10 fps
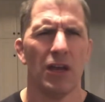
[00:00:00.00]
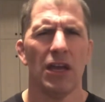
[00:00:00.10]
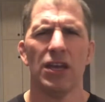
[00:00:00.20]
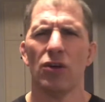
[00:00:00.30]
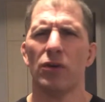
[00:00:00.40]

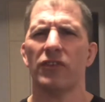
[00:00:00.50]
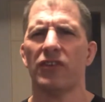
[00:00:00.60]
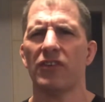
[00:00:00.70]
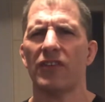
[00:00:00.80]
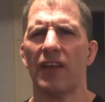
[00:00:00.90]
He
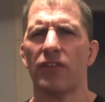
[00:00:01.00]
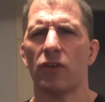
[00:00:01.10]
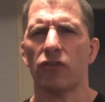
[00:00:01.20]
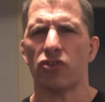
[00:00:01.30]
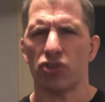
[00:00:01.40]
notices that there
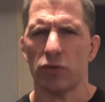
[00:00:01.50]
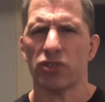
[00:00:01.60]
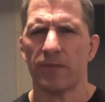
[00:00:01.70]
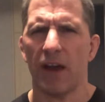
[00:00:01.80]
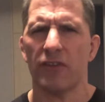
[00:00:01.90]
is a Jewish
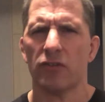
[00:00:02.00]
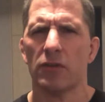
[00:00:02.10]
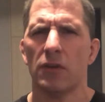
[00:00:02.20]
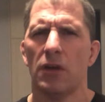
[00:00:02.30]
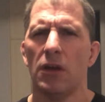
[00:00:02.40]
advisor.
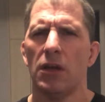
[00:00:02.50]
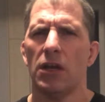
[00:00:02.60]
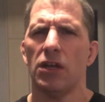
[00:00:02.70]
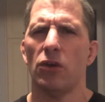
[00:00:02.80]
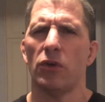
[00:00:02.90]

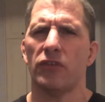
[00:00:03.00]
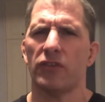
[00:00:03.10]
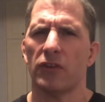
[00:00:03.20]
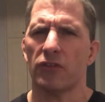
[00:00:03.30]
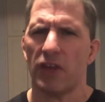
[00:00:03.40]
He notices
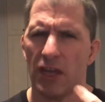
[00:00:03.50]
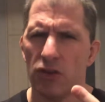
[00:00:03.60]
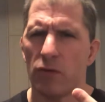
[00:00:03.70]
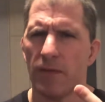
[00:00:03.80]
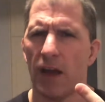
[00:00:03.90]
there's a
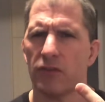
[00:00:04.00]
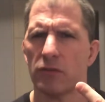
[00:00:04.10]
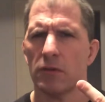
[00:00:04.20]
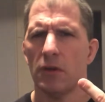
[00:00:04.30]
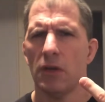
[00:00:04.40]
Hindu advisor.
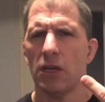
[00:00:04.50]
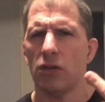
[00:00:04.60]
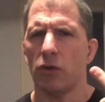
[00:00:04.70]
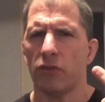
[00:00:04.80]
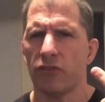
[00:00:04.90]
He
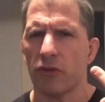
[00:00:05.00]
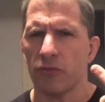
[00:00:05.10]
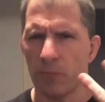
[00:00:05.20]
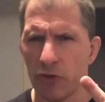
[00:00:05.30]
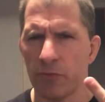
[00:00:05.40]
notices there's a
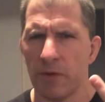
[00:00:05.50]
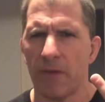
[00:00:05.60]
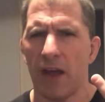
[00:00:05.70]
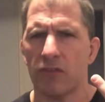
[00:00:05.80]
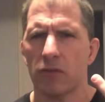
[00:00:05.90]
Muslim
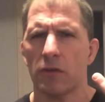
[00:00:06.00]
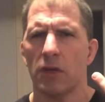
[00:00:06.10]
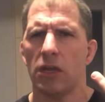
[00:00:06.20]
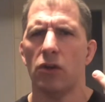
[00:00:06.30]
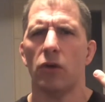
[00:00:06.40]
advisor.
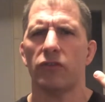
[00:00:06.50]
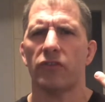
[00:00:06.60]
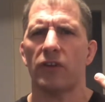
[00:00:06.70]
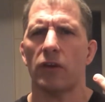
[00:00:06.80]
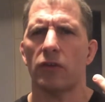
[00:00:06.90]
He notices
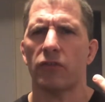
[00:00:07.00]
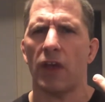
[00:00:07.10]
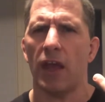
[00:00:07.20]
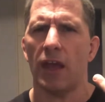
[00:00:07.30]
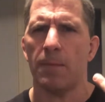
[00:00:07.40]
there's
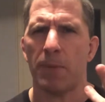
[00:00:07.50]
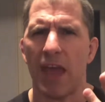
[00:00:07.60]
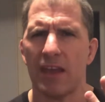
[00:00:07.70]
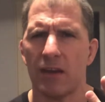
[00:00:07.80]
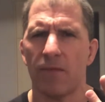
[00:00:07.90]
a
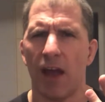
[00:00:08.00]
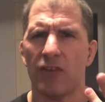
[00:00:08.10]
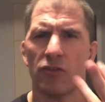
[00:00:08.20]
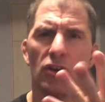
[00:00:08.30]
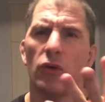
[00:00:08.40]
pagan
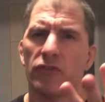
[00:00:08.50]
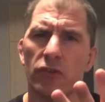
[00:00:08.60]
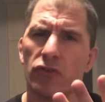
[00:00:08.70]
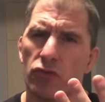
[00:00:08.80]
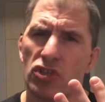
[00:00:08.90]
advisor. He notices
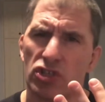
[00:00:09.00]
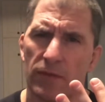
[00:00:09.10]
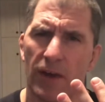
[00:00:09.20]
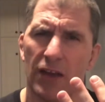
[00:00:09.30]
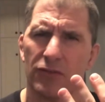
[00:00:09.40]
there's a Christian
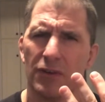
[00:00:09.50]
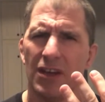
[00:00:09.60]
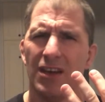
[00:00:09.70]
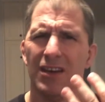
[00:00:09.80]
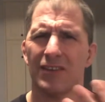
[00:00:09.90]
advisor.
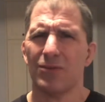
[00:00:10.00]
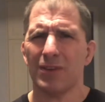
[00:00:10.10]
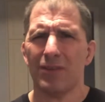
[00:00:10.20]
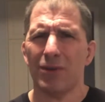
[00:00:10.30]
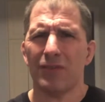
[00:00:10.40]

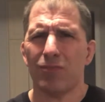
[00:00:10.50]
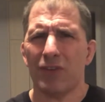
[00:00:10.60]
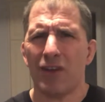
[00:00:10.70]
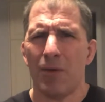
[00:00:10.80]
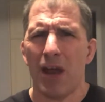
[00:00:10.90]

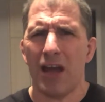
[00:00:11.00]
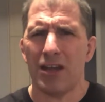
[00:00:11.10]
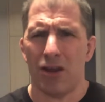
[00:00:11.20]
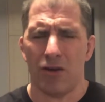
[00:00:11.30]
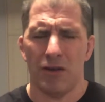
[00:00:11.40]
What's going on here?